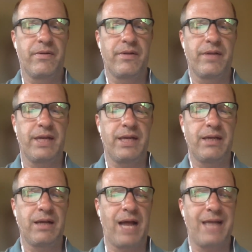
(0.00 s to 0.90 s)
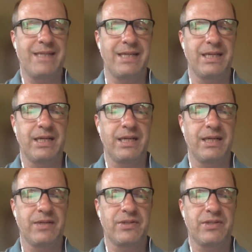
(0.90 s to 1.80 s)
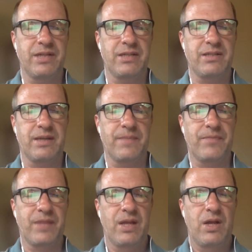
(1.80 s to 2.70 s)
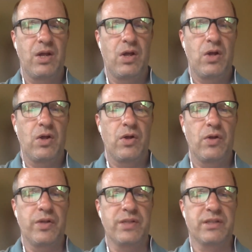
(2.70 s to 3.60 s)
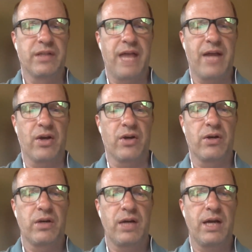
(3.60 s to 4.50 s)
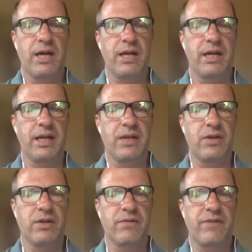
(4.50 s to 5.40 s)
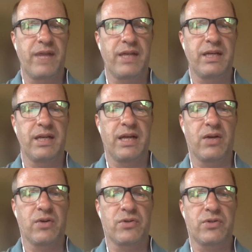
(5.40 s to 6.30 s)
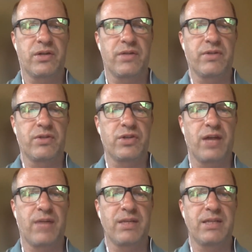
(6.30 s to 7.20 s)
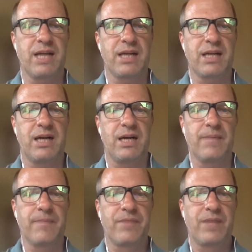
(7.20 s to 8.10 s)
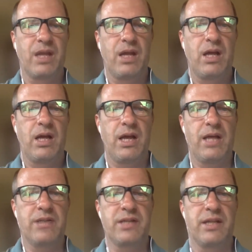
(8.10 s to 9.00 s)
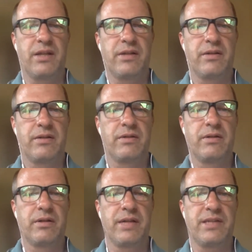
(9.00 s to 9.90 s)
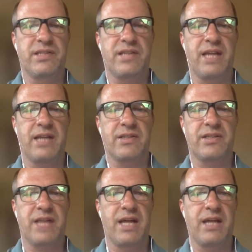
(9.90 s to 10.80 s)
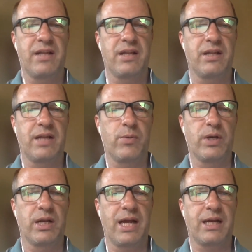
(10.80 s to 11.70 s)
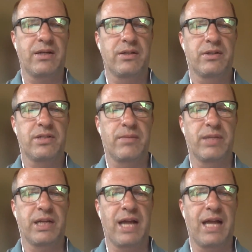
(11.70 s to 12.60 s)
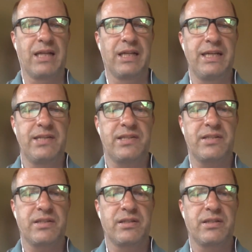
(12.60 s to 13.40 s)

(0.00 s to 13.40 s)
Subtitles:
The idea is that this letter, and again, you can find it at airsofenchantment.com, is that these states say that they would like something at least